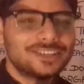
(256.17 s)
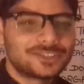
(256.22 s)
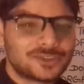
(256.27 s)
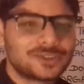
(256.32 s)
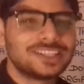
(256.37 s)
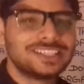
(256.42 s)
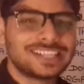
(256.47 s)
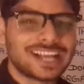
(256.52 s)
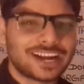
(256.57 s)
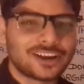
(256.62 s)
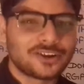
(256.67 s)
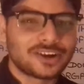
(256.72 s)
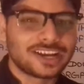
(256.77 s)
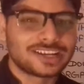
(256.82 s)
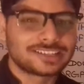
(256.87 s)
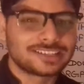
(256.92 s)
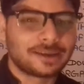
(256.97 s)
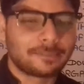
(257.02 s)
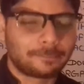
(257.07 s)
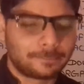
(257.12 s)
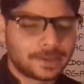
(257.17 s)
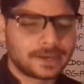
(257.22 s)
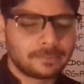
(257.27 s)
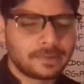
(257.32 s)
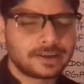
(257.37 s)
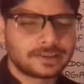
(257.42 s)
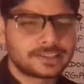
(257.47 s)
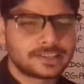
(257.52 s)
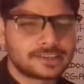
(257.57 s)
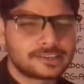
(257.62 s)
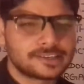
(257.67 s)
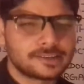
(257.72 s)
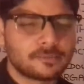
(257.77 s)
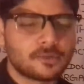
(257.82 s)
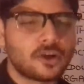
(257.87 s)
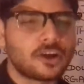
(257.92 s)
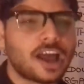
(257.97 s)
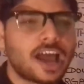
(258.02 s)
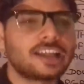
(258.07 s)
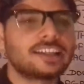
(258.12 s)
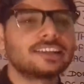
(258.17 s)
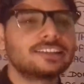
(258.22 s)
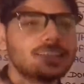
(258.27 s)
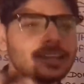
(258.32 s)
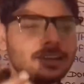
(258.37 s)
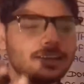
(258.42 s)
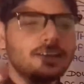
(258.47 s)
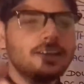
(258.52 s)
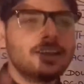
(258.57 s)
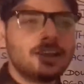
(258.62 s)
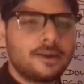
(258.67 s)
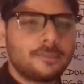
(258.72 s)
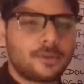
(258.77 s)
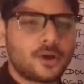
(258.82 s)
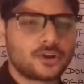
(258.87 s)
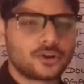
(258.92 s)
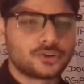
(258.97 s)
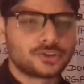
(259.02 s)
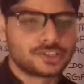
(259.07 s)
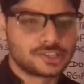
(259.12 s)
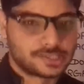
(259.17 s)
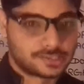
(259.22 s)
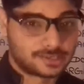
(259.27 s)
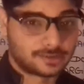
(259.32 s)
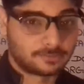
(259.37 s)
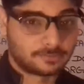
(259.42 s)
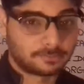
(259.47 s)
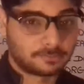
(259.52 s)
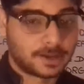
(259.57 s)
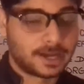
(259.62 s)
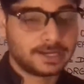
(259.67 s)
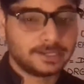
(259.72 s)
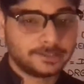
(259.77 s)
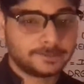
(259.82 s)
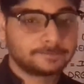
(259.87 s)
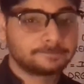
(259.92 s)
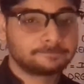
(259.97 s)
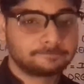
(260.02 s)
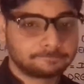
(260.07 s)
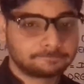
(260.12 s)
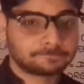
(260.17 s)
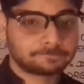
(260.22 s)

So these are known as the pigment system or either the photosystem. Fine.